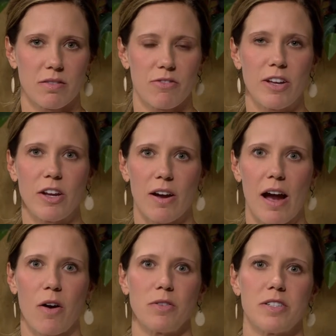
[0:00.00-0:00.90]
figure
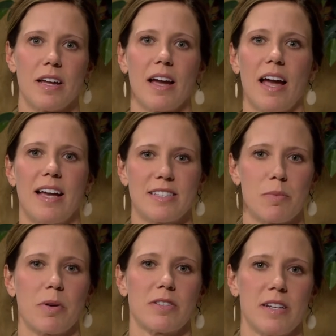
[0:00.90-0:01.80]
out, has the
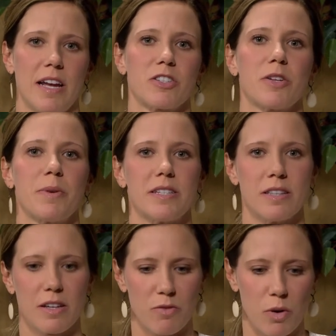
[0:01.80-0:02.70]
person actually
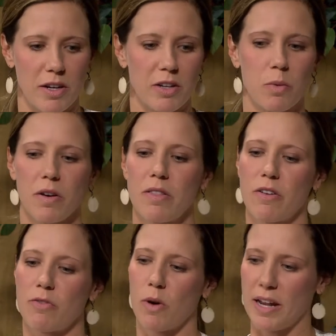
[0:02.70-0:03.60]
recently voided? What are their
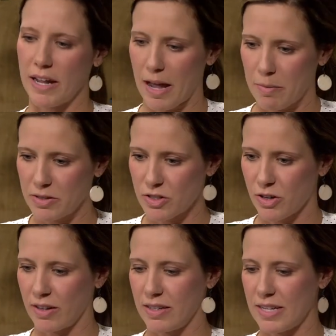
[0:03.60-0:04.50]
voiding habits
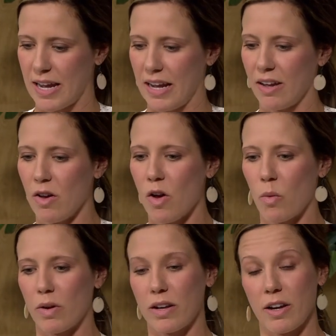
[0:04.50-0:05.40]
during the day?
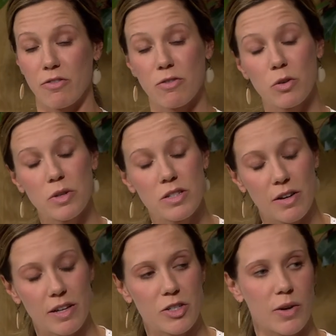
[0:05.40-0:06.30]
What kind of fluids
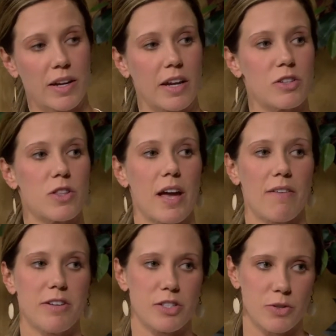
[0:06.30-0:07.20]
are they drinking? Do they
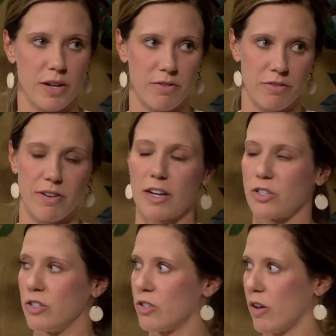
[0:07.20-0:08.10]
have history of
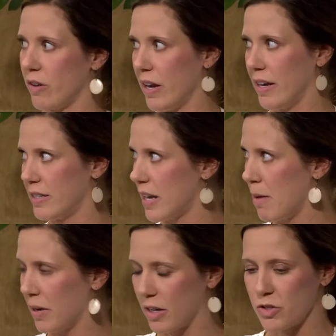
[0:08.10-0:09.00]
infections or other
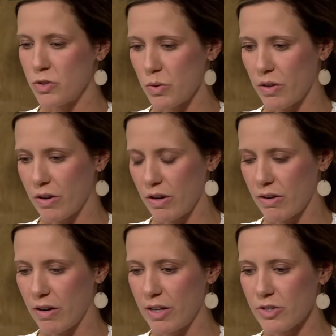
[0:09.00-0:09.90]
anatomic issues with their
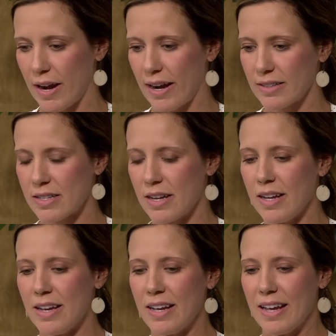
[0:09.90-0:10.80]
urinary tract?
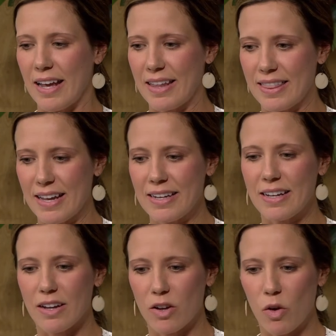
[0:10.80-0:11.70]
And then
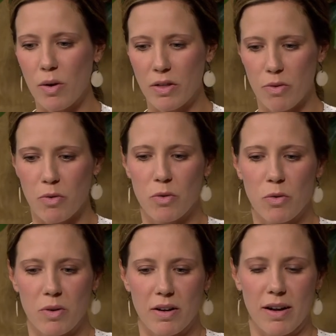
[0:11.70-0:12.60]
going through,